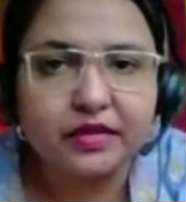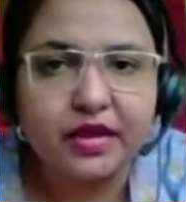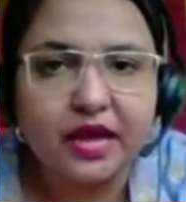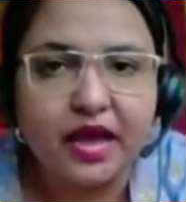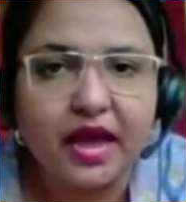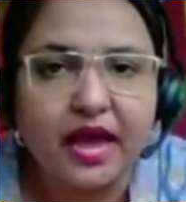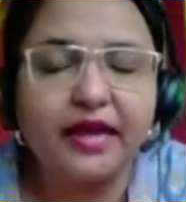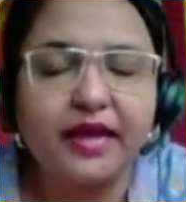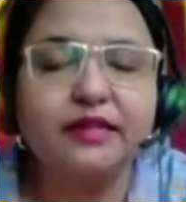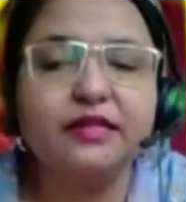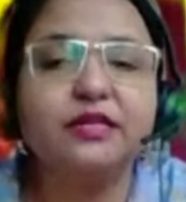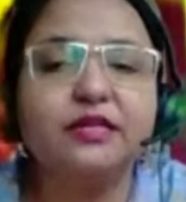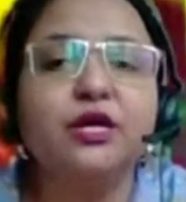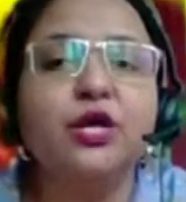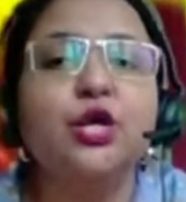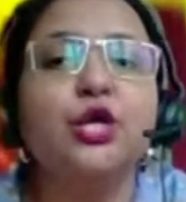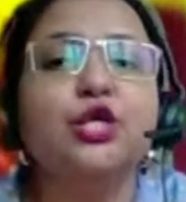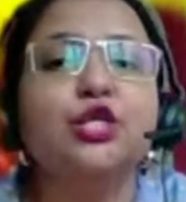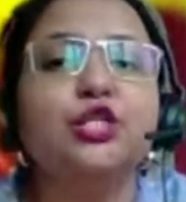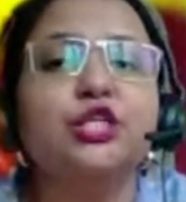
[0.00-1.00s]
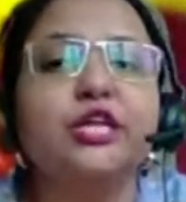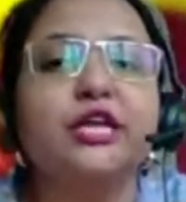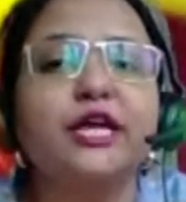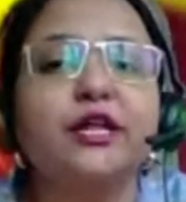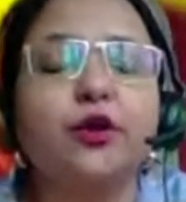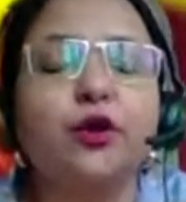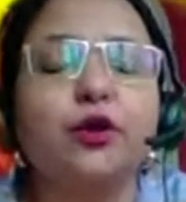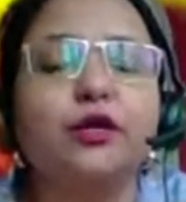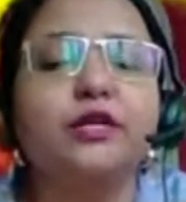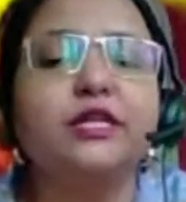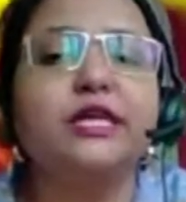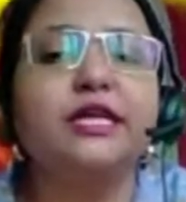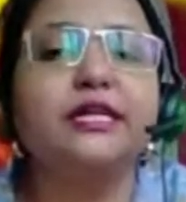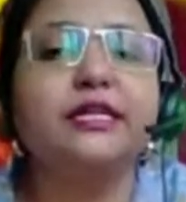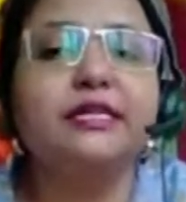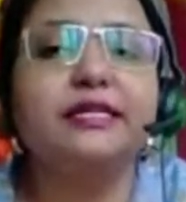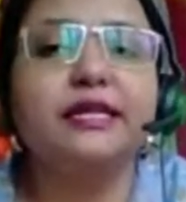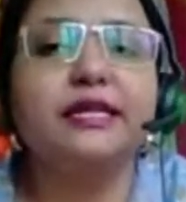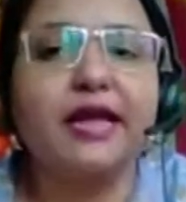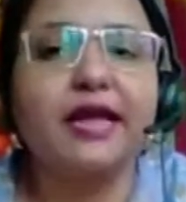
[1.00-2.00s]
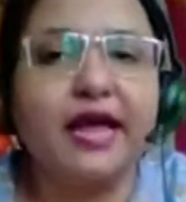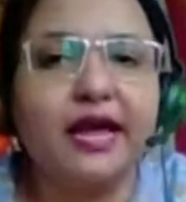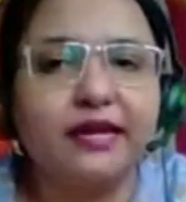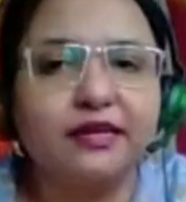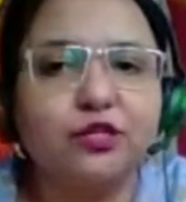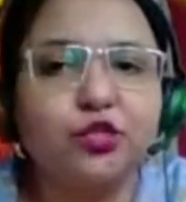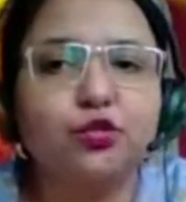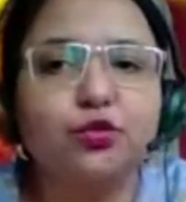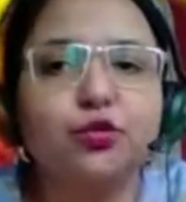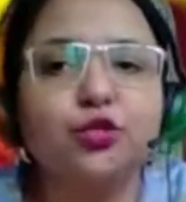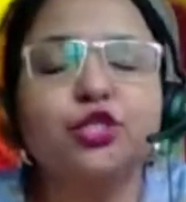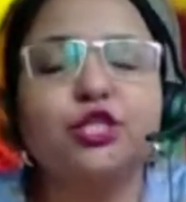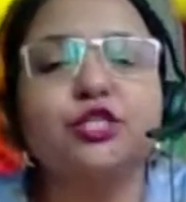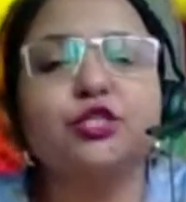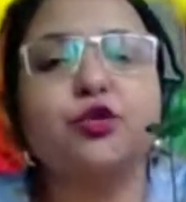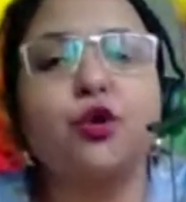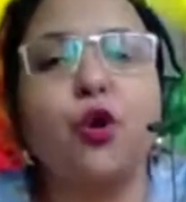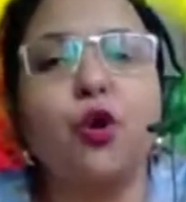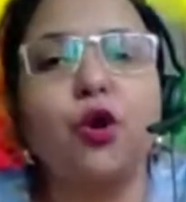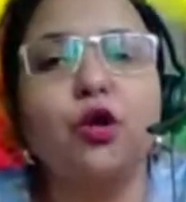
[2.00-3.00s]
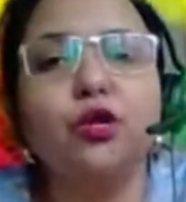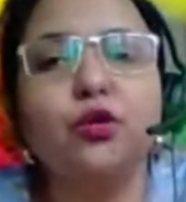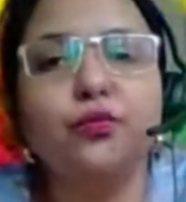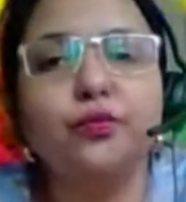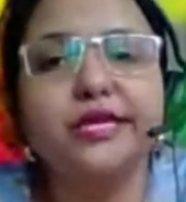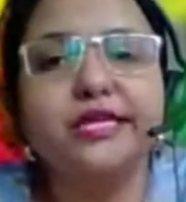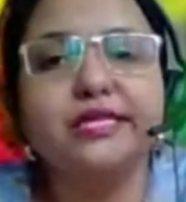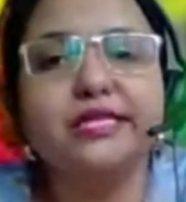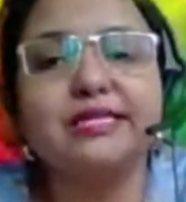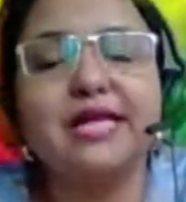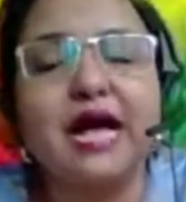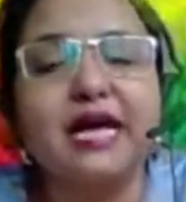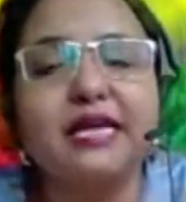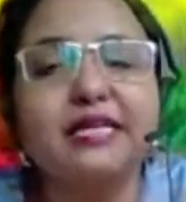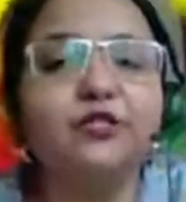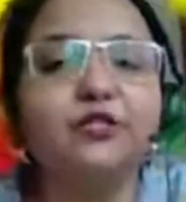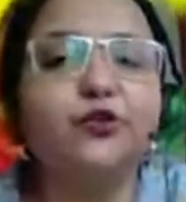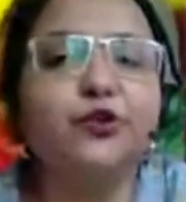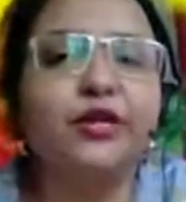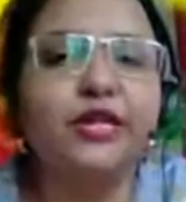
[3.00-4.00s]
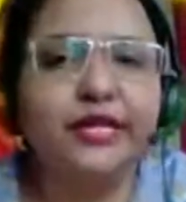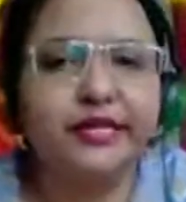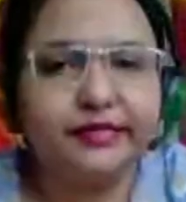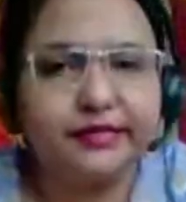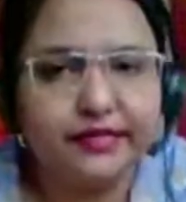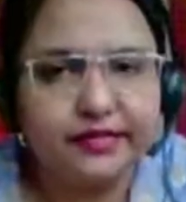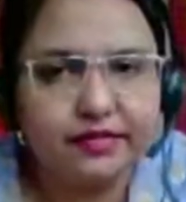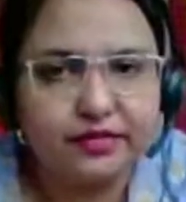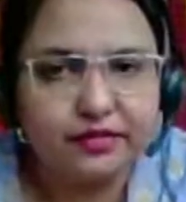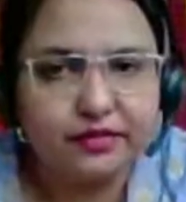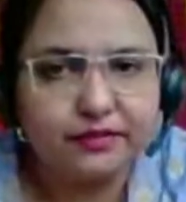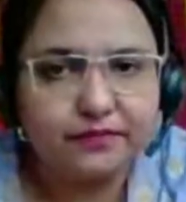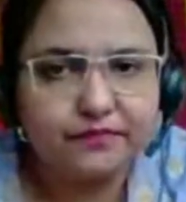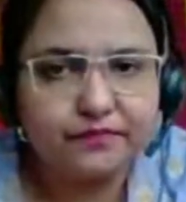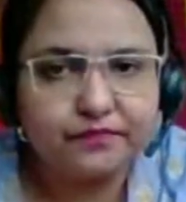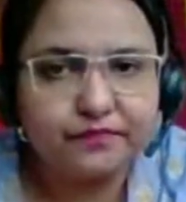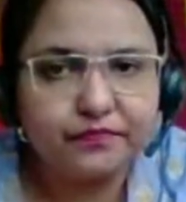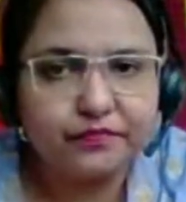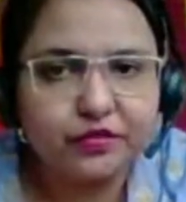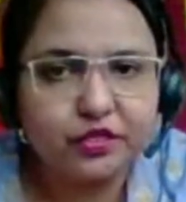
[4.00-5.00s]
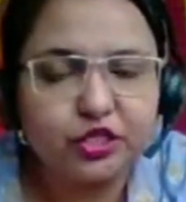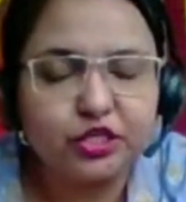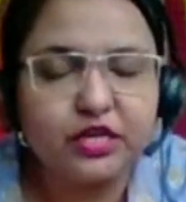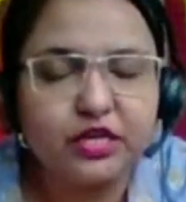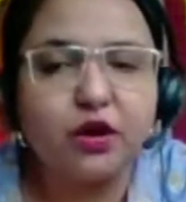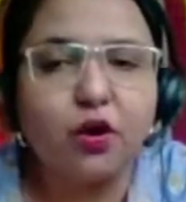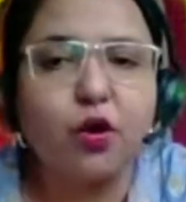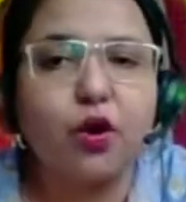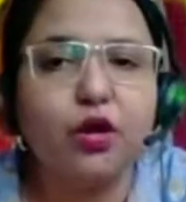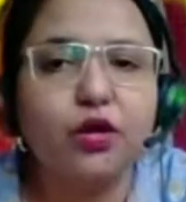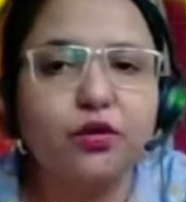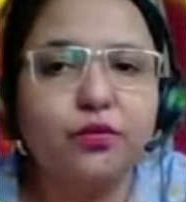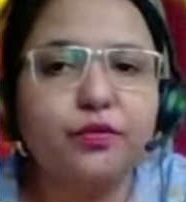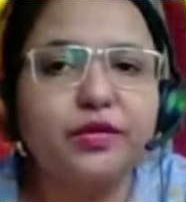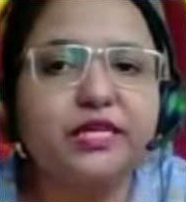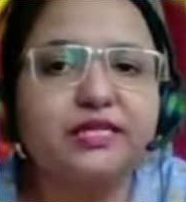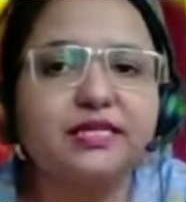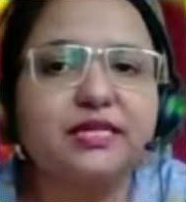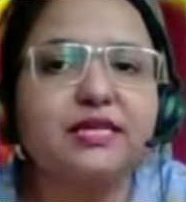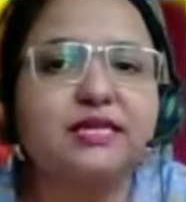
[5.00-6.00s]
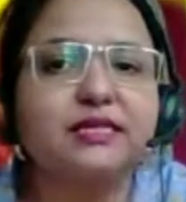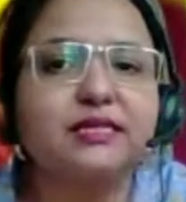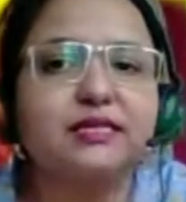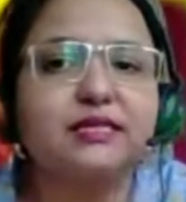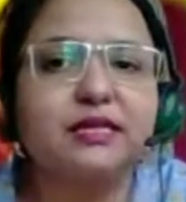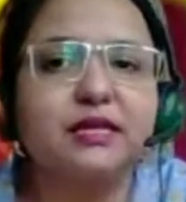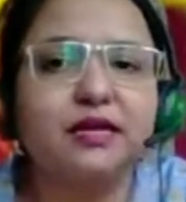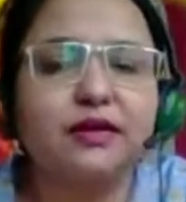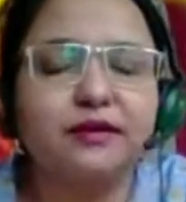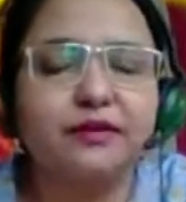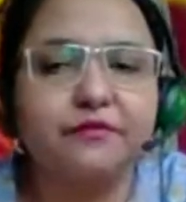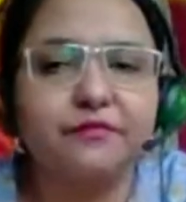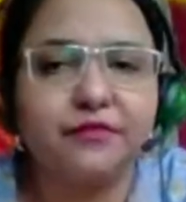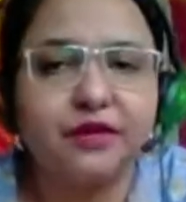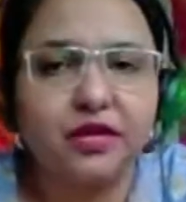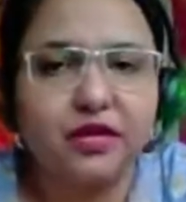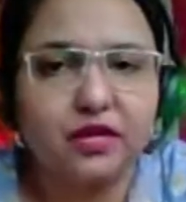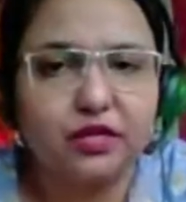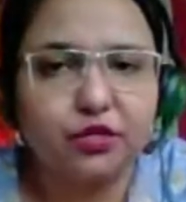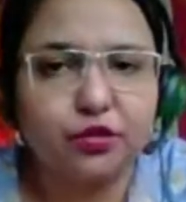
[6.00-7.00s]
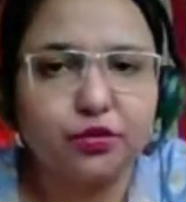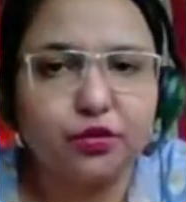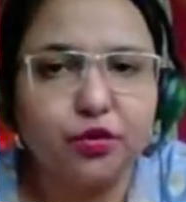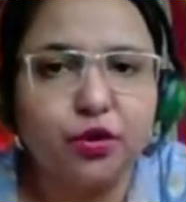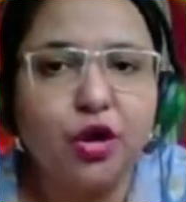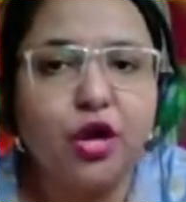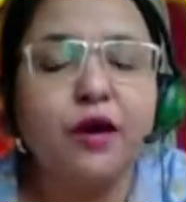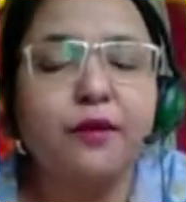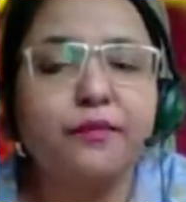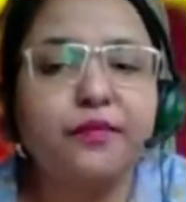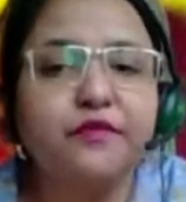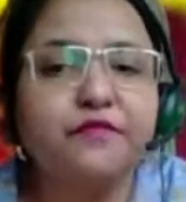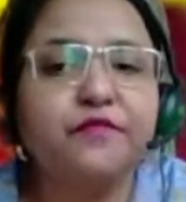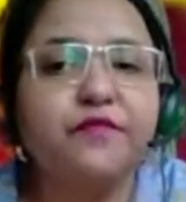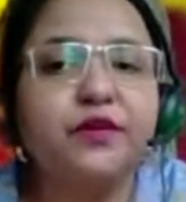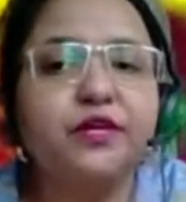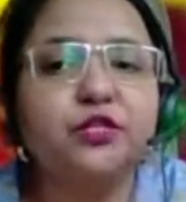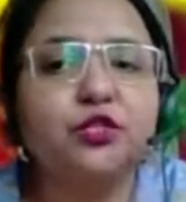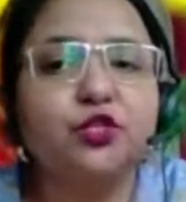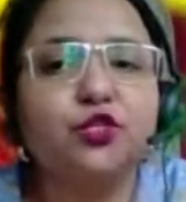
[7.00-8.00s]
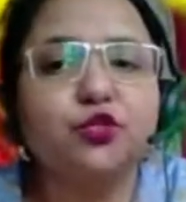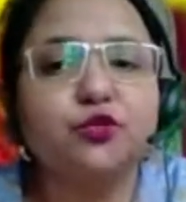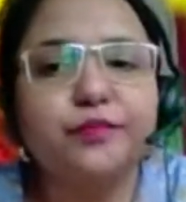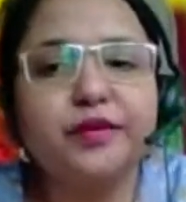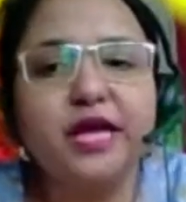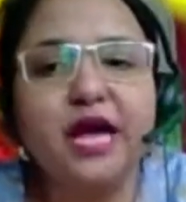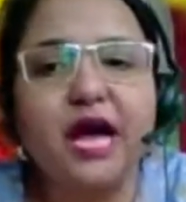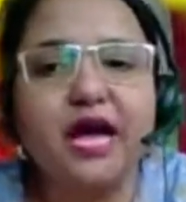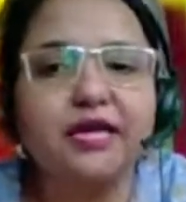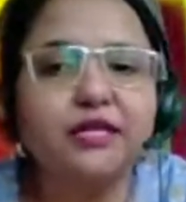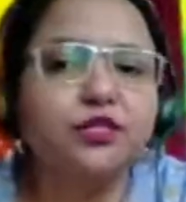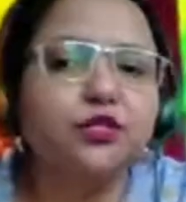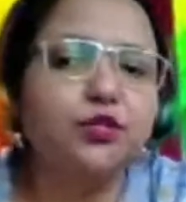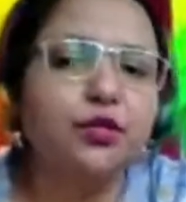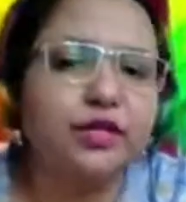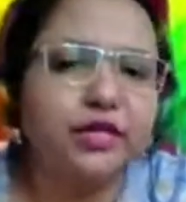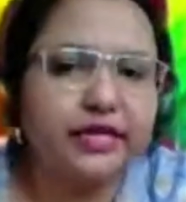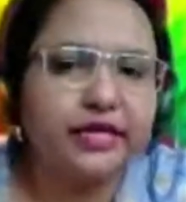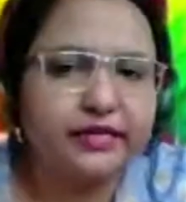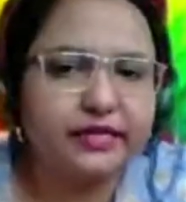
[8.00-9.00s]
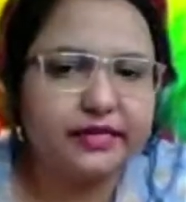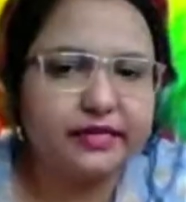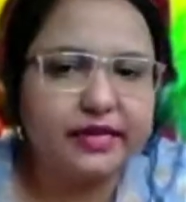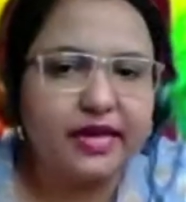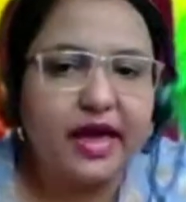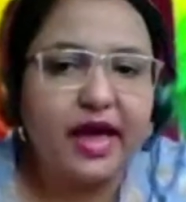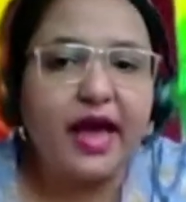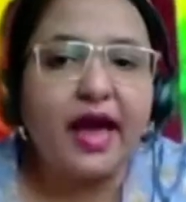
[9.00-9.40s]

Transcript: and she cannot interact, so she is always isolated. She always is prefers to be isolated.